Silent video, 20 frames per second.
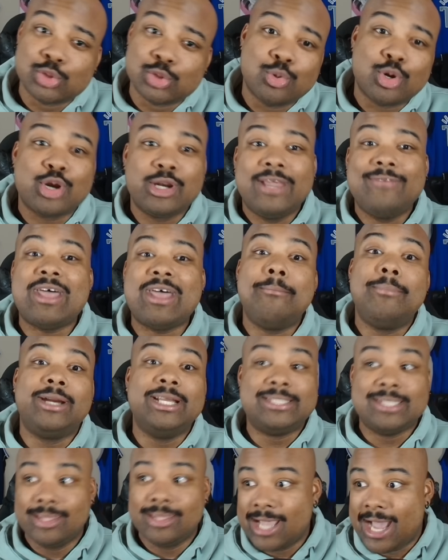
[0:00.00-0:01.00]
We're gonna give that money
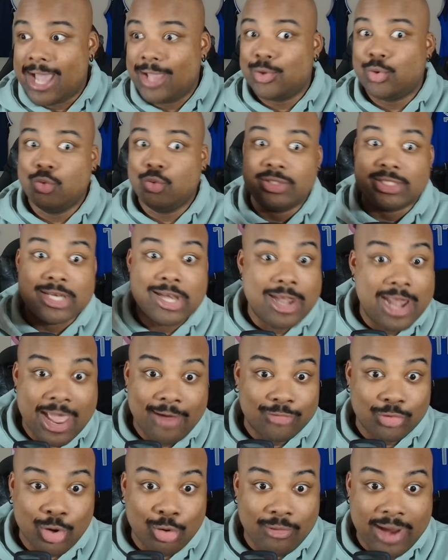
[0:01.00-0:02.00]
to the guy who's
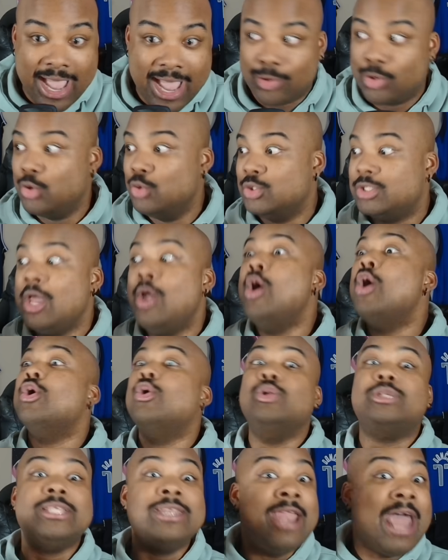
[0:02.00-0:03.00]
never around, who's
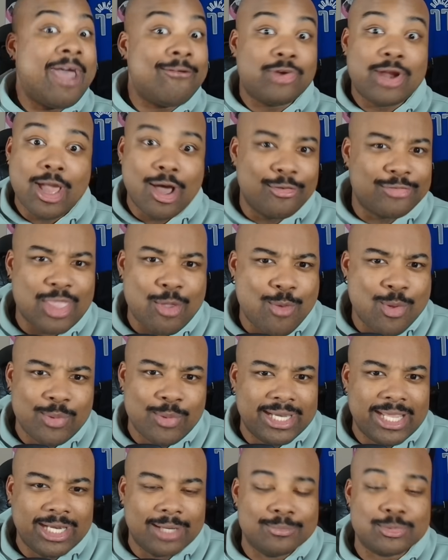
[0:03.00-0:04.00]
who's never healthy when we
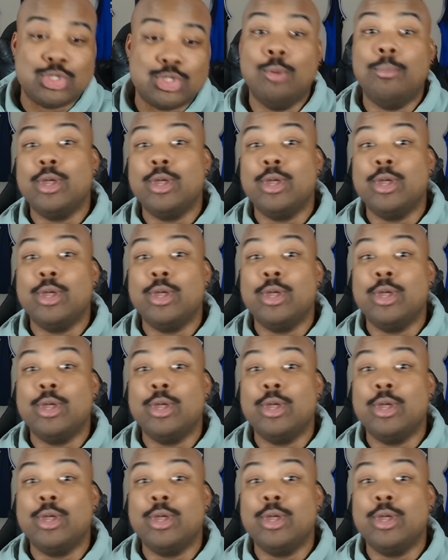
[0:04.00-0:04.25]
need him to.